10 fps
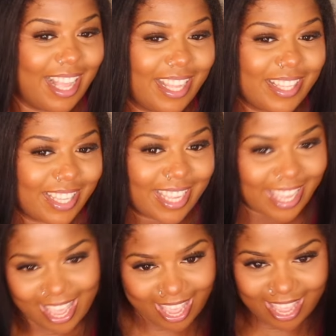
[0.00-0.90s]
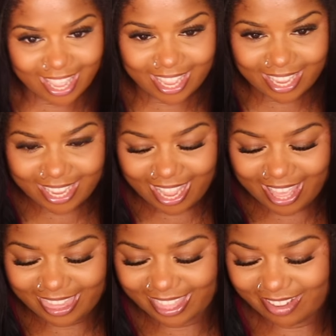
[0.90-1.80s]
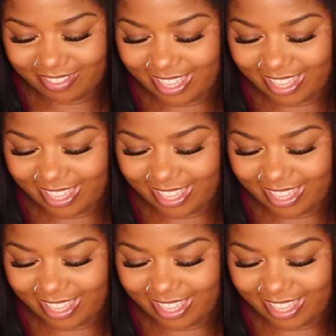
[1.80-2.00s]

Okay, I love